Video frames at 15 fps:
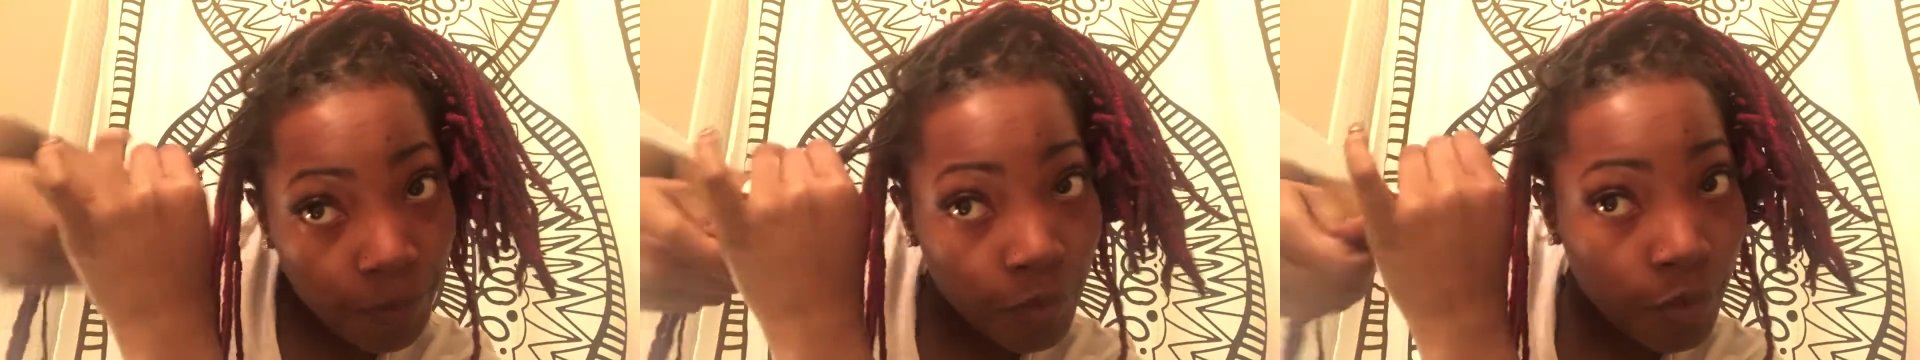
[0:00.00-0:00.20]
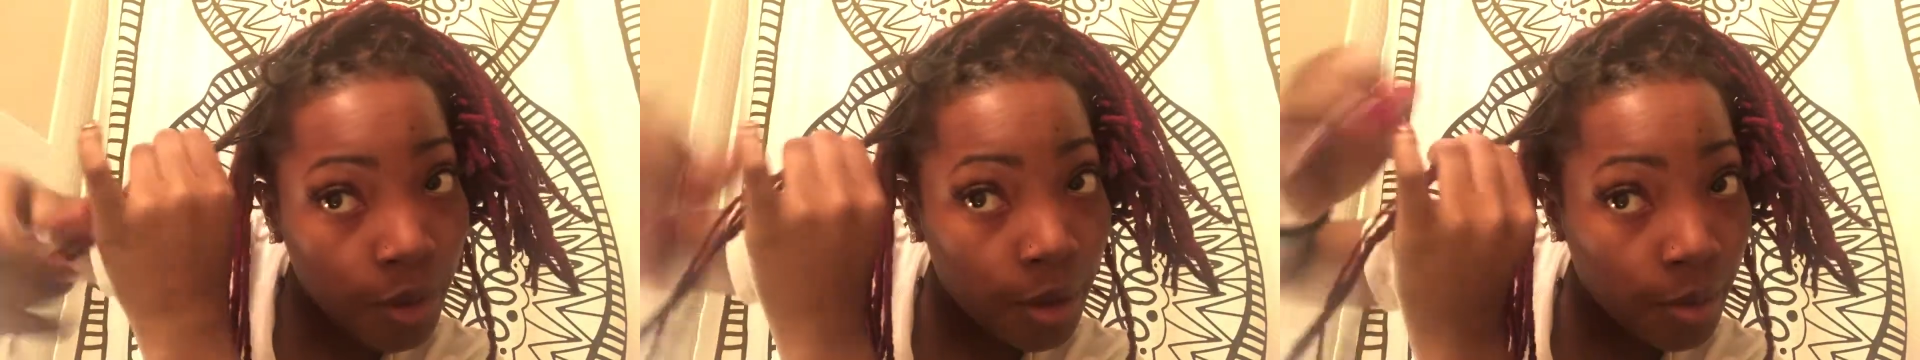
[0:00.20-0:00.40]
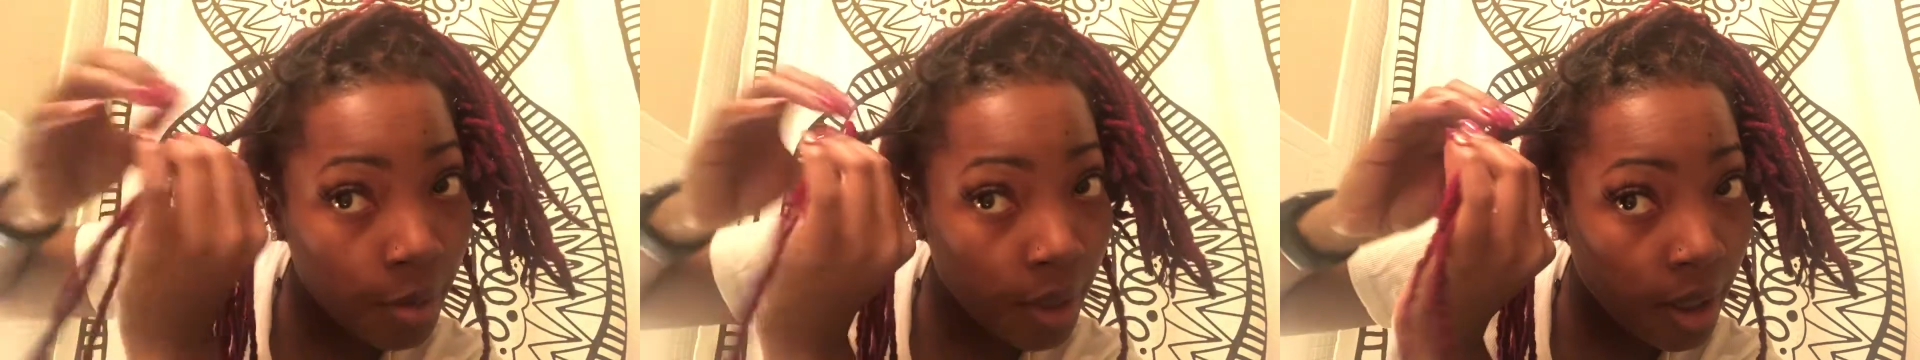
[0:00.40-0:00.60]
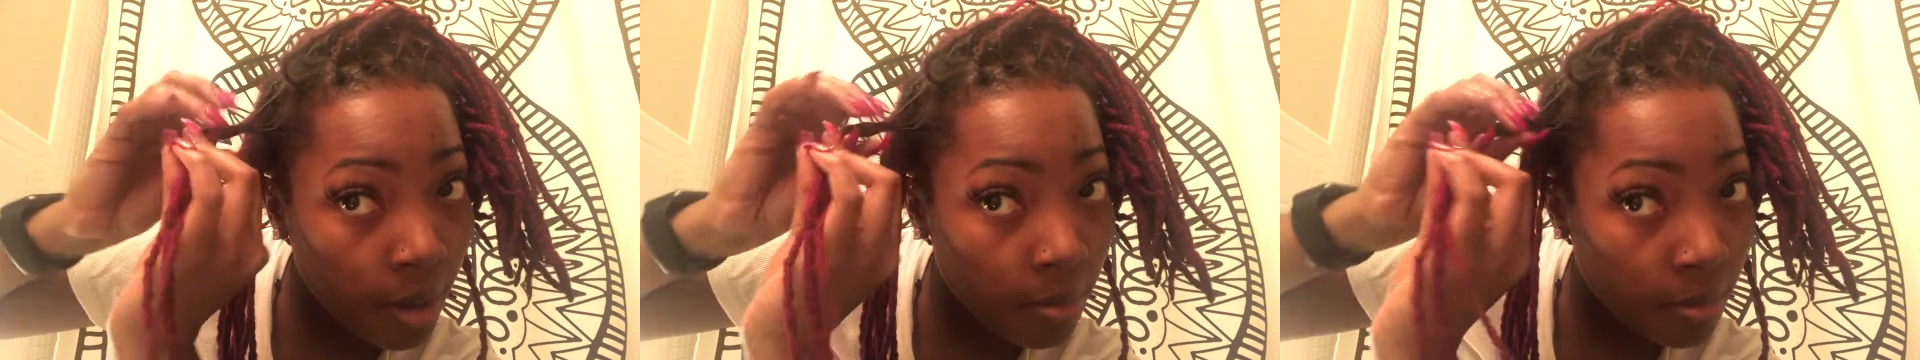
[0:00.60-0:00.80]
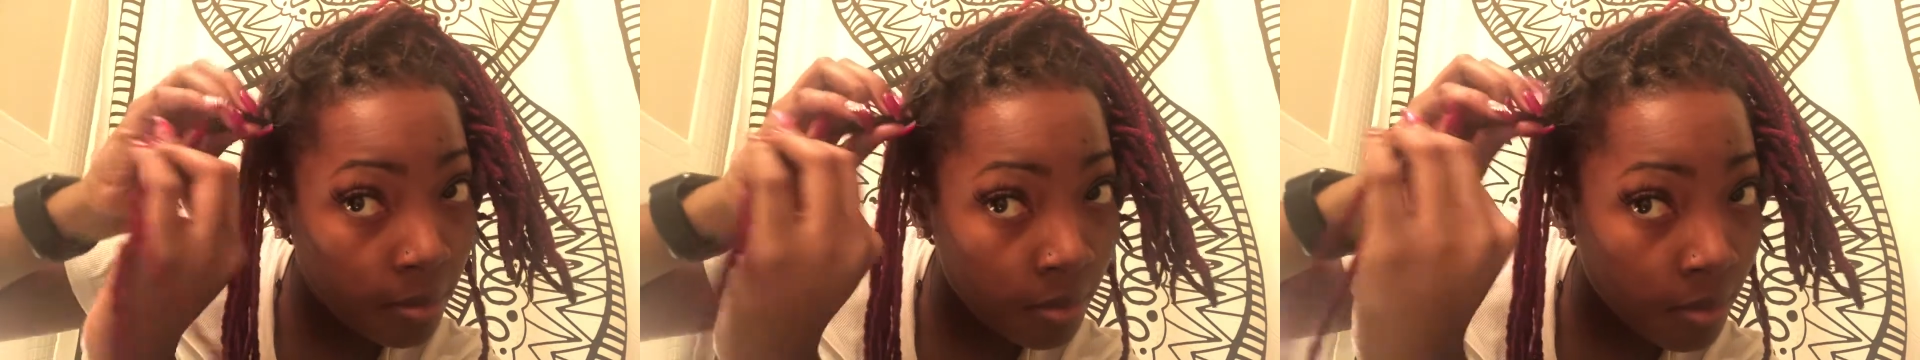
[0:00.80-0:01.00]
them
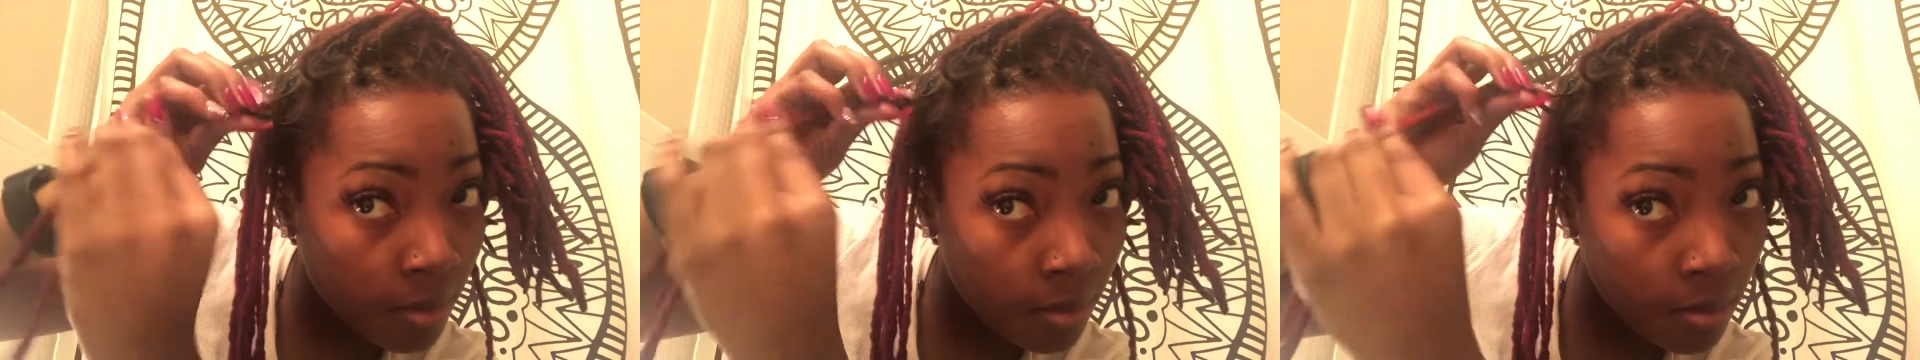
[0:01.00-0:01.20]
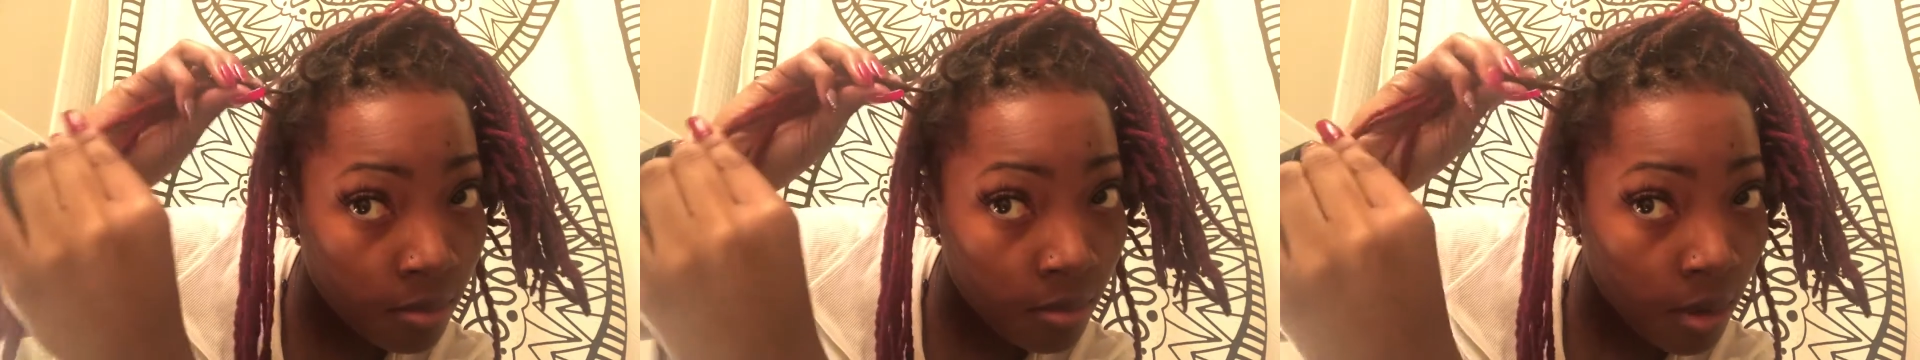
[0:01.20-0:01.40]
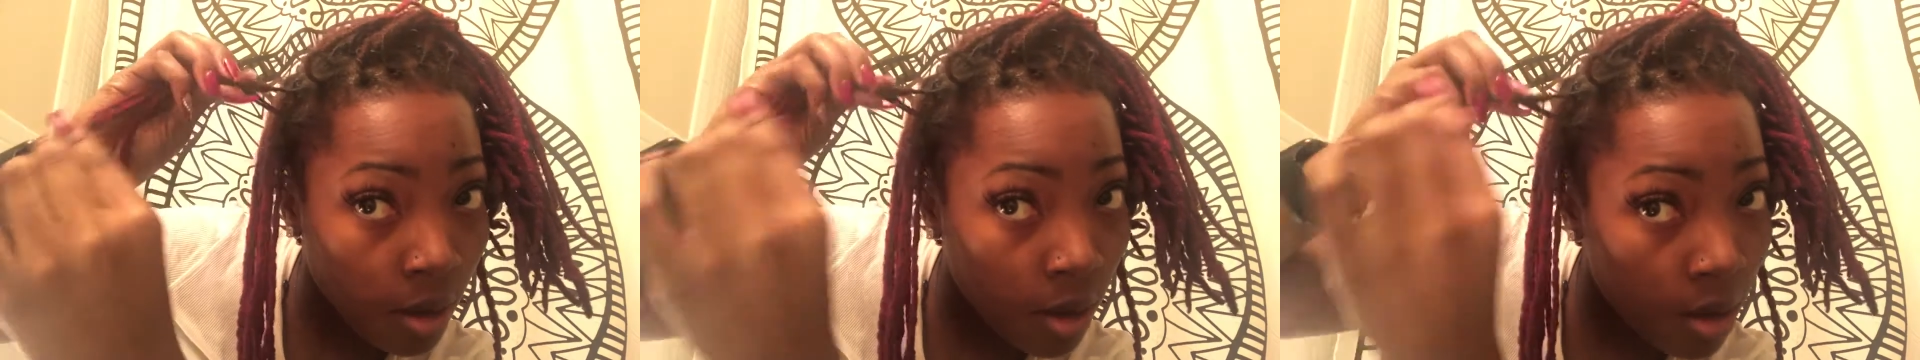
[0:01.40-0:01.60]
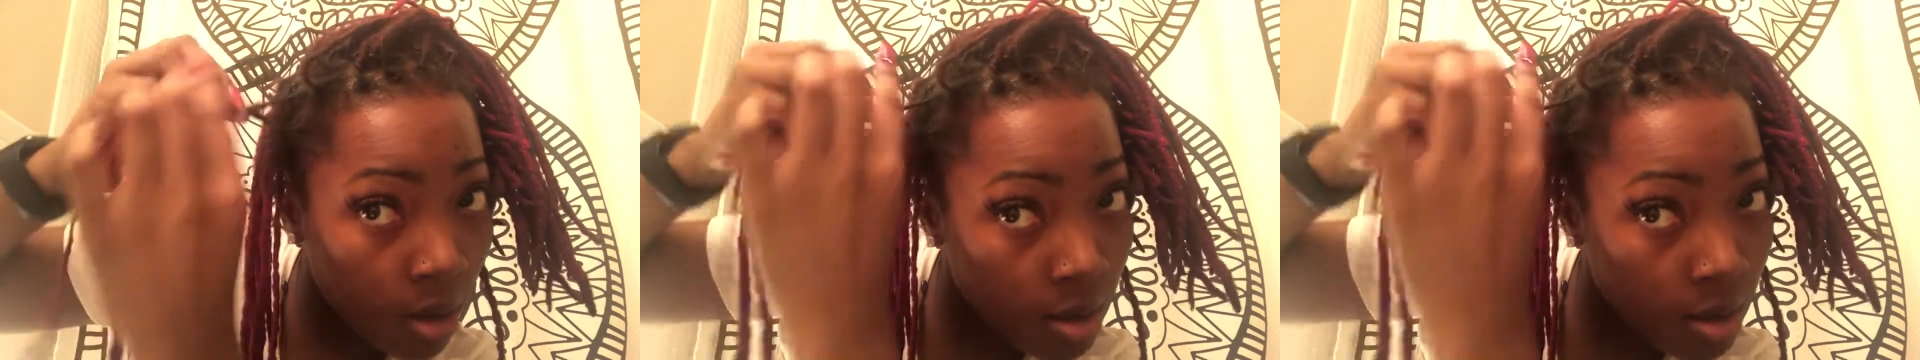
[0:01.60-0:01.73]
and lay them back